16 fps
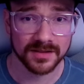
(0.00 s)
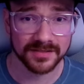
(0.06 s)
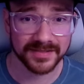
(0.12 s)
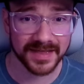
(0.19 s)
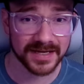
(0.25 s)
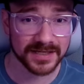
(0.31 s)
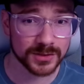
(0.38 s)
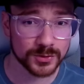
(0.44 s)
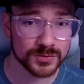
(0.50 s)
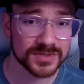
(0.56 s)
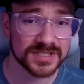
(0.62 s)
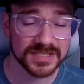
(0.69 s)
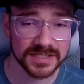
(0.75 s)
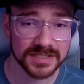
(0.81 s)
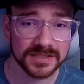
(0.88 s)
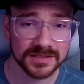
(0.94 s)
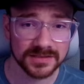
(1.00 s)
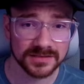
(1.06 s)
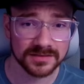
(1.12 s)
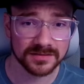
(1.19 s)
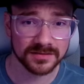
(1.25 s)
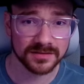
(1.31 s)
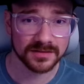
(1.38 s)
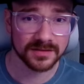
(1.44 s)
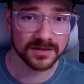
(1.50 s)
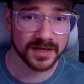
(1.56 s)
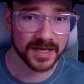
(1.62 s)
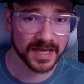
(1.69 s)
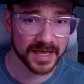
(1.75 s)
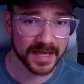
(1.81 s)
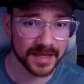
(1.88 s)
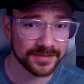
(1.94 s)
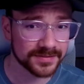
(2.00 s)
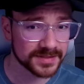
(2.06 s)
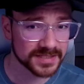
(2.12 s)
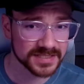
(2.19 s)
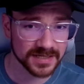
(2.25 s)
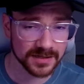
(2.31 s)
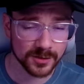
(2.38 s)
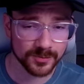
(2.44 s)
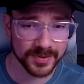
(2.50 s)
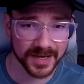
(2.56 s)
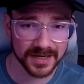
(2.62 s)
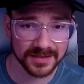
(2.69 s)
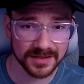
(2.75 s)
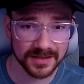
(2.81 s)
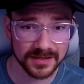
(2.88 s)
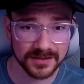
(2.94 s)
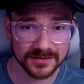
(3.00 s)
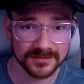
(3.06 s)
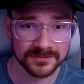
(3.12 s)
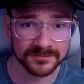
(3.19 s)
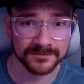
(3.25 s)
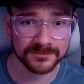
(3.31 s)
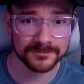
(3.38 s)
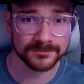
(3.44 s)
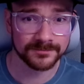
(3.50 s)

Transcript: that you see in the Cerapad Kin,